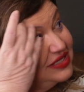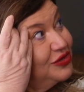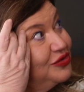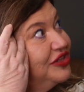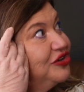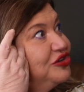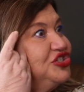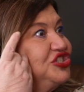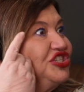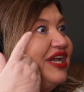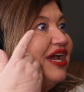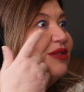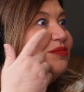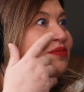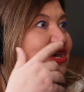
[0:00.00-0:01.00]
right? So they're
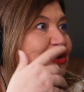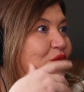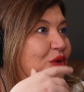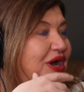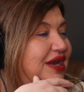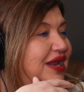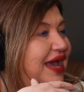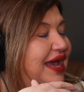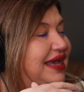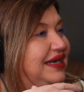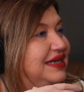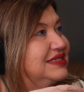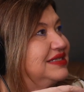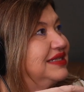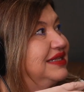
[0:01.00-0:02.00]
GLP-1
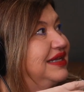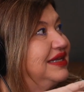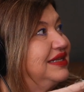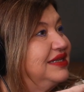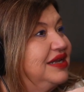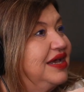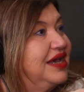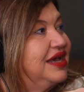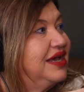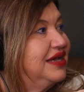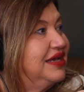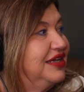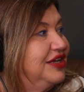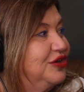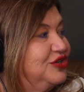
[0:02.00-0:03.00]
agonists, and
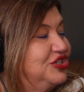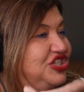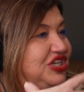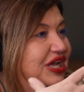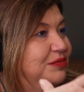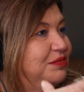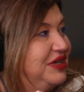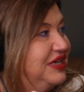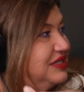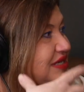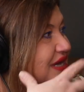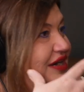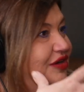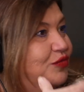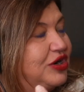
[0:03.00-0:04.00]
GLP
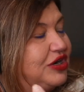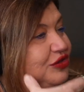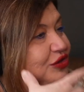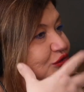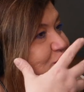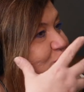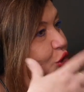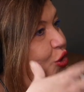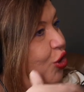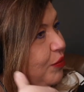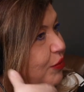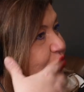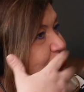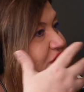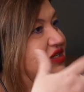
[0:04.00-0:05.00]
is kind of one of those
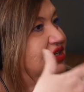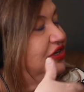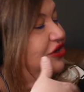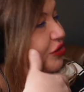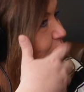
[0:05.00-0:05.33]
hormones in